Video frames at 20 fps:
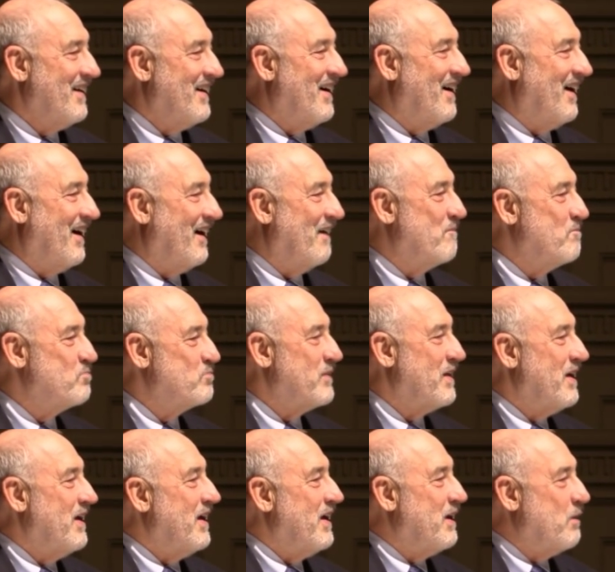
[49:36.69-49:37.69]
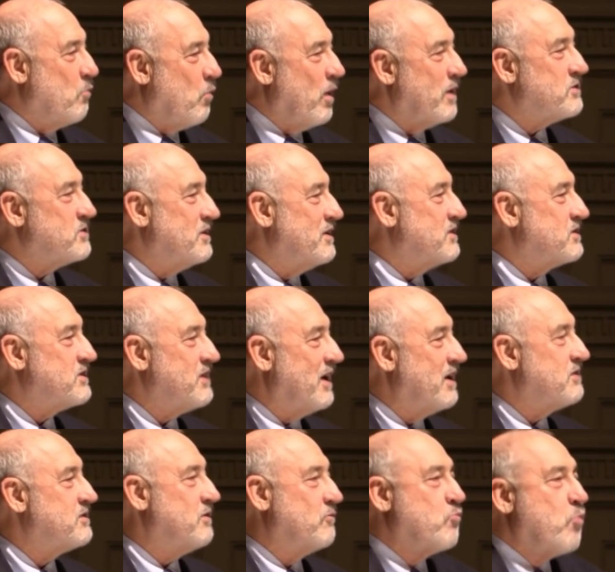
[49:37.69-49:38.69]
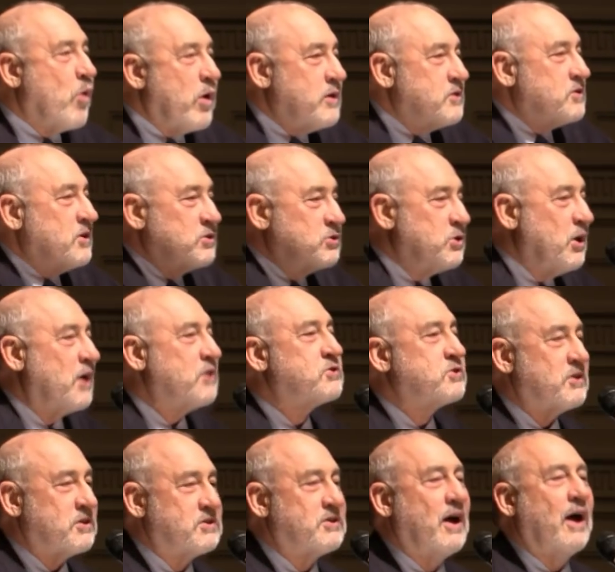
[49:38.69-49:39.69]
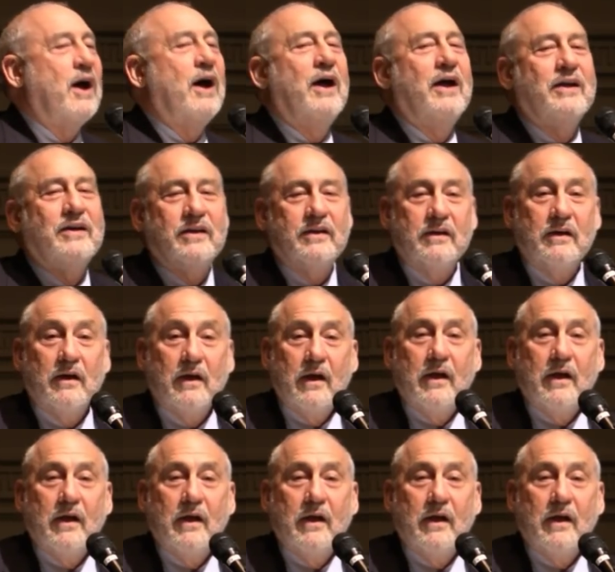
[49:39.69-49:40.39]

Um, it wasn't a sense of what is a just society.